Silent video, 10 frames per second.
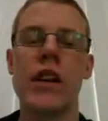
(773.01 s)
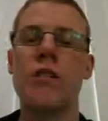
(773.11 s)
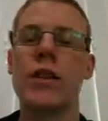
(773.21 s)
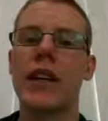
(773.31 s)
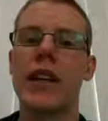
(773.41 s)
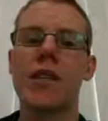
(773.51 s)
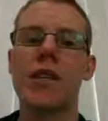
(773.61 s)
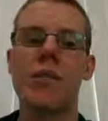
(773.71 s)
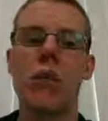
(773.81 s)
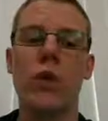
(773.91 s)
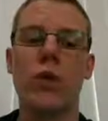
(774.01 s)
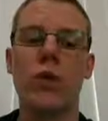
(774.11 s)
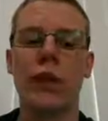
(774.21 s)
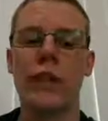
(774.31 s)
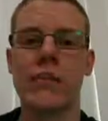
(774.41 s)
but it can be more
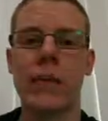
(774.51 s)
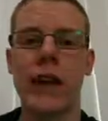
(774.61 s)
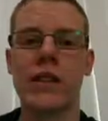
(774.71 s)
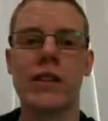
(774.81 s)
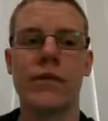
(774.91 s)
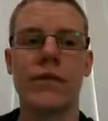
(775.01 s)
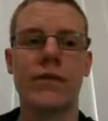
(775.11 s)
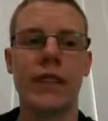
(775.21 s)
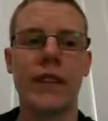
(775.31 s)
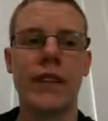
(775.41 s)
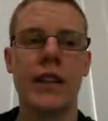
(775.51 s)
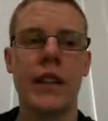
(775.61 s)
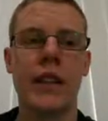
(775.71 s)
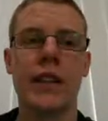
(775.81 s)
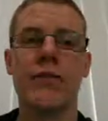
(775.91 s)
complex to manage
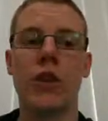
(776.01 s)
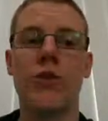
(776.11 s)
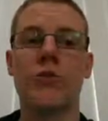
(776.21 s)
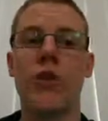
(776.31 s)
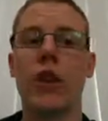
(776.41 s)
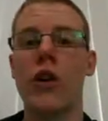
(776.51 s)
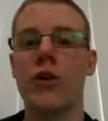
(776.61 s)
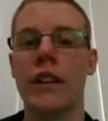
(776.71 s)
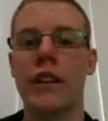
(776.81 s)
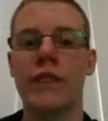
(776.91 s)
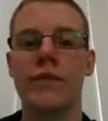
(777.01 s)
and involve more overhead.